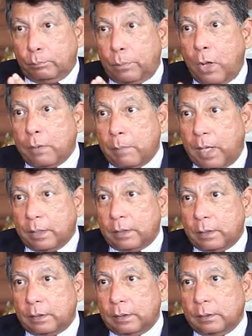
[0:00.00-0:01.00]
bond
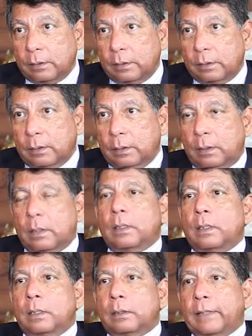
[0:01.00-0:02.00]
market,
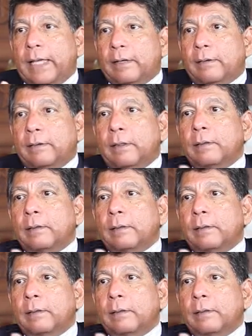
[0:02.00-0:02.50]
then